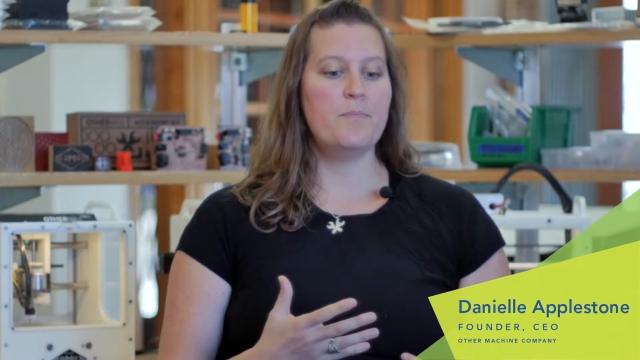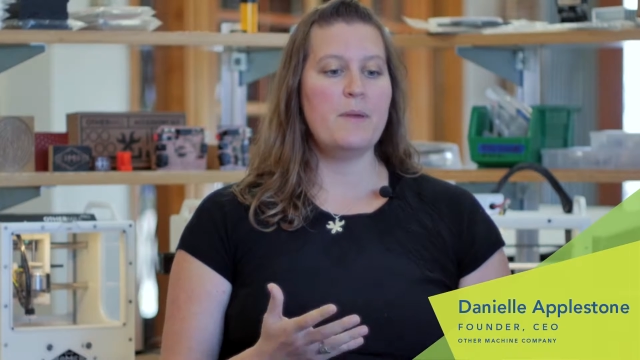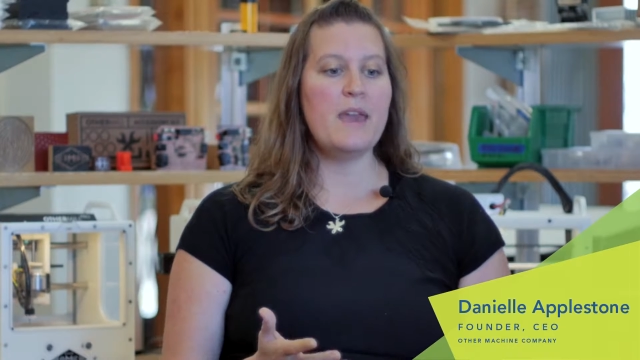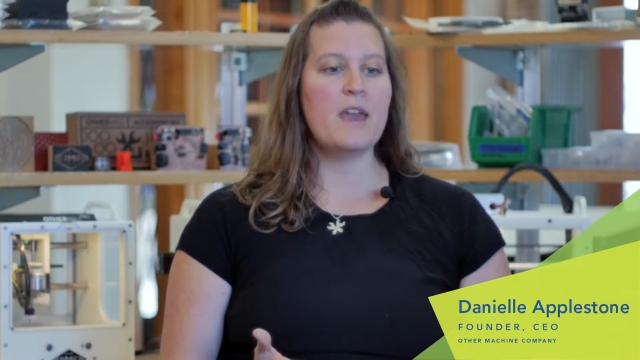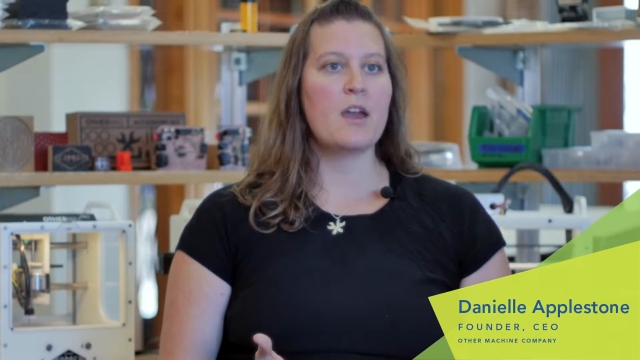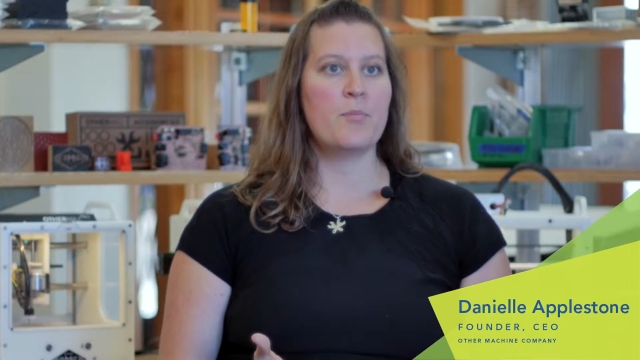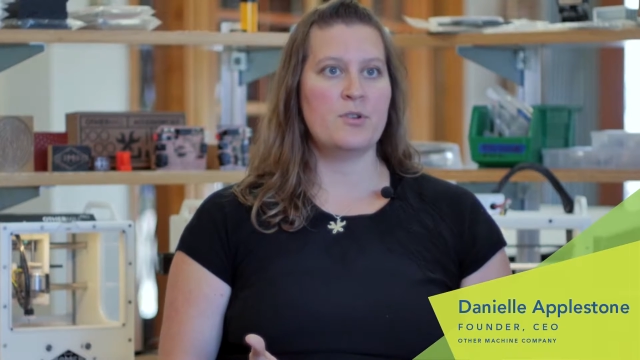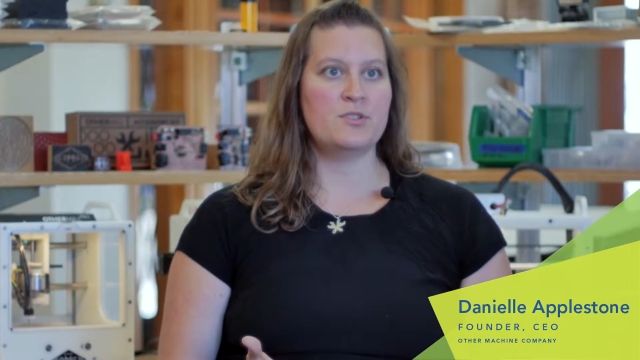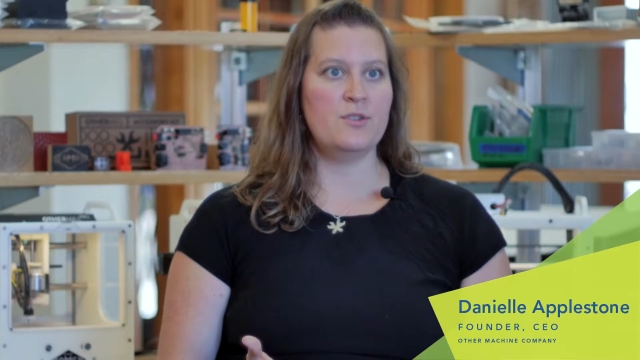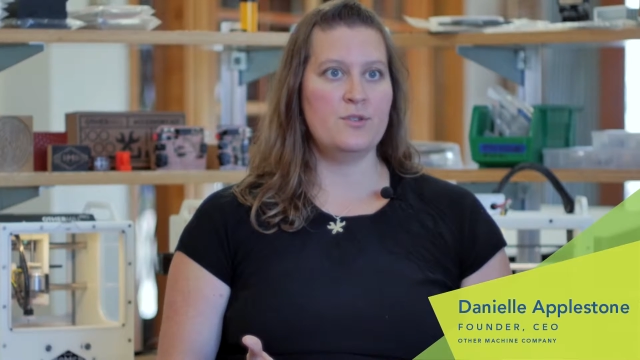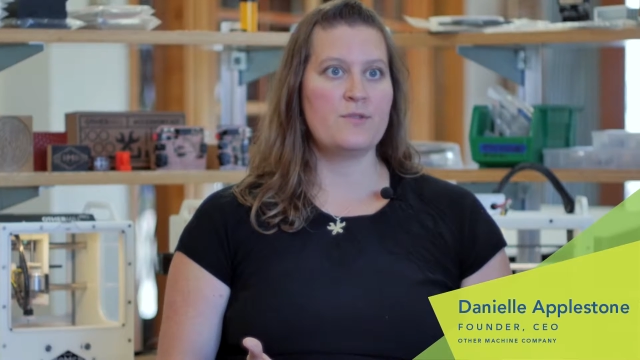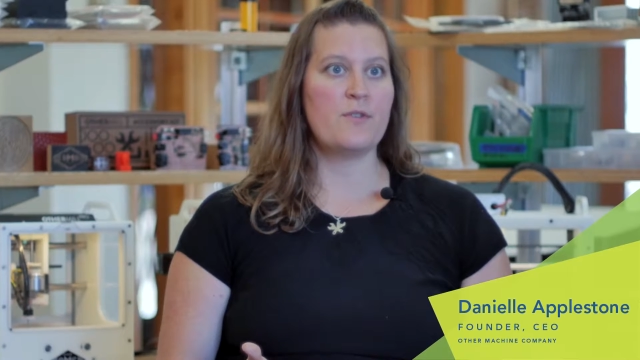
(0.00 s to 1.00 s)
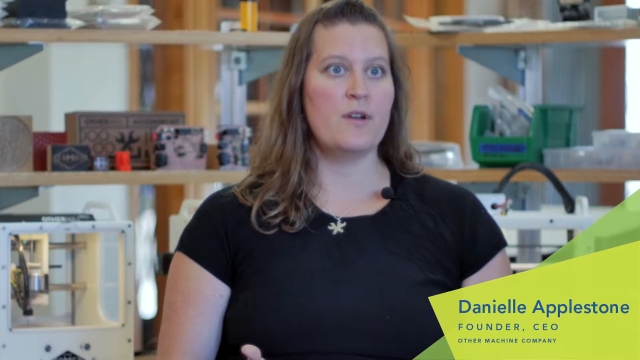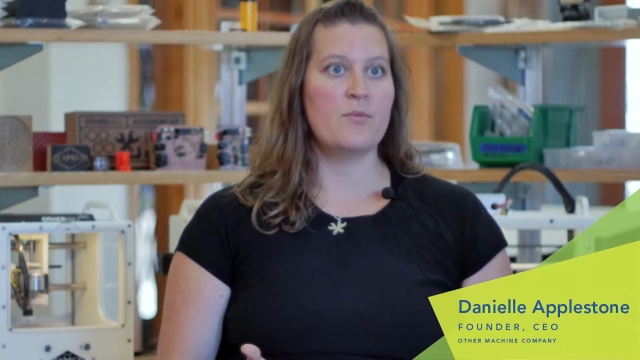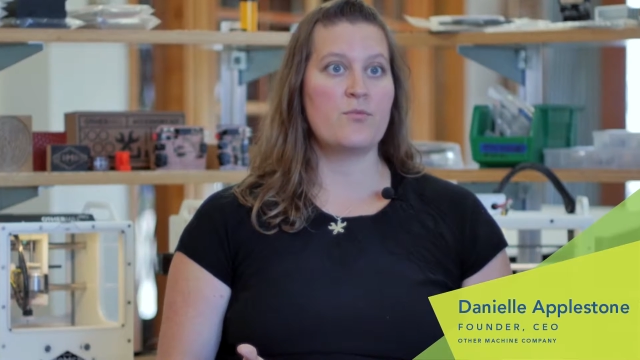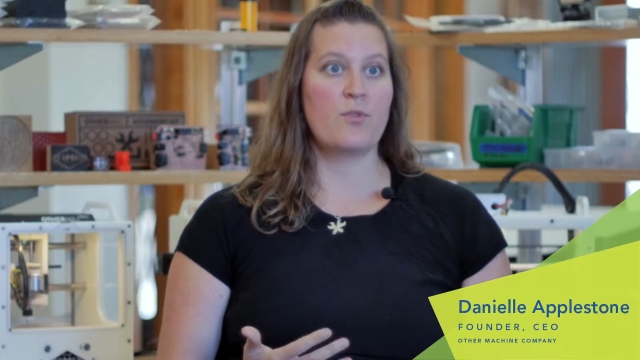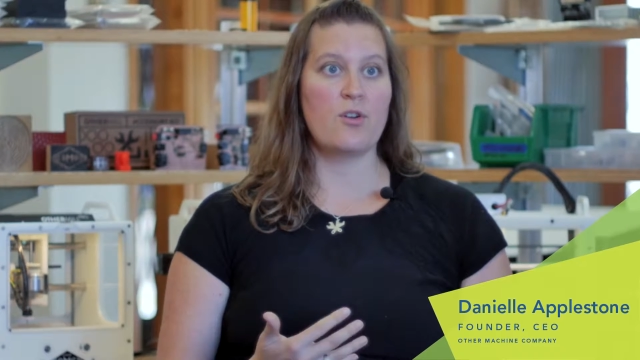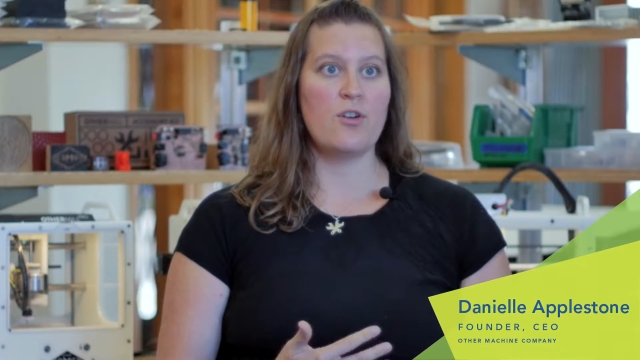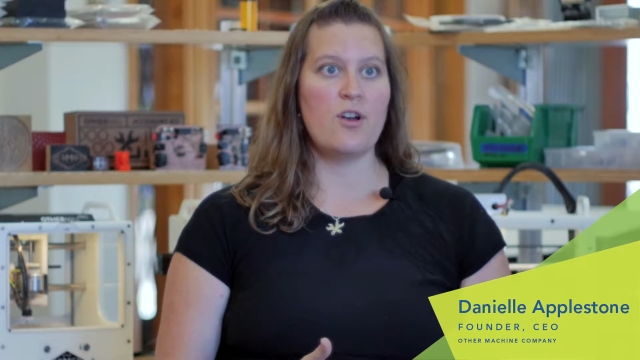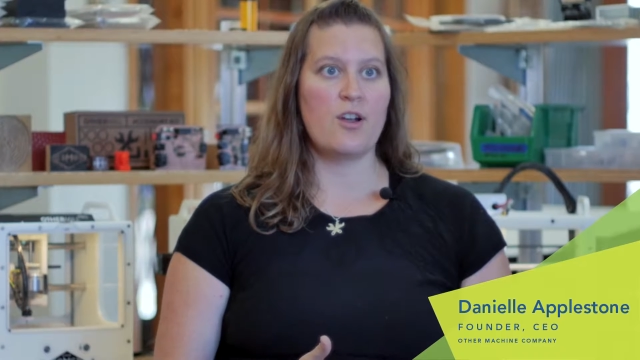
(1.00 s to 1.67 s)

being a person who's from rural